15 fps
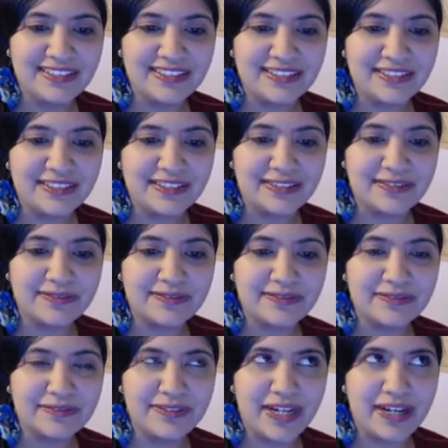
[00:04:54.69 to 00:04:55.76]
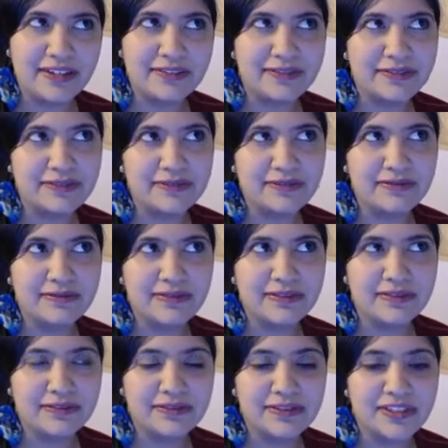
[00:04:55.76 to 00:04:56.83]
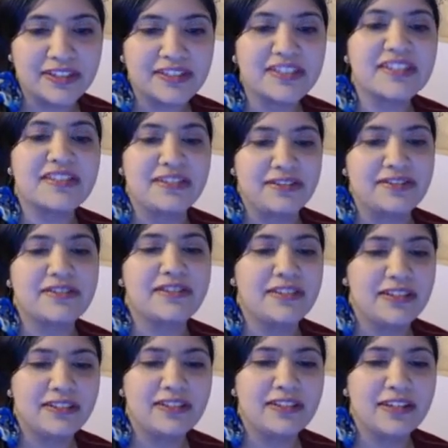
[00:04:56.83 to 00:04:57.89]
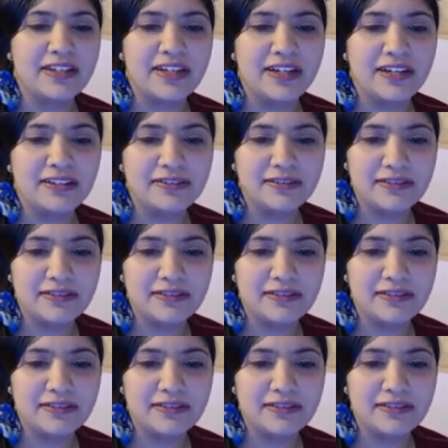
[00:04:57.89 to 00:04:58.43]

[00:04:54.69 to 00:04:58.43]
or 5. six years, let's say, yeah.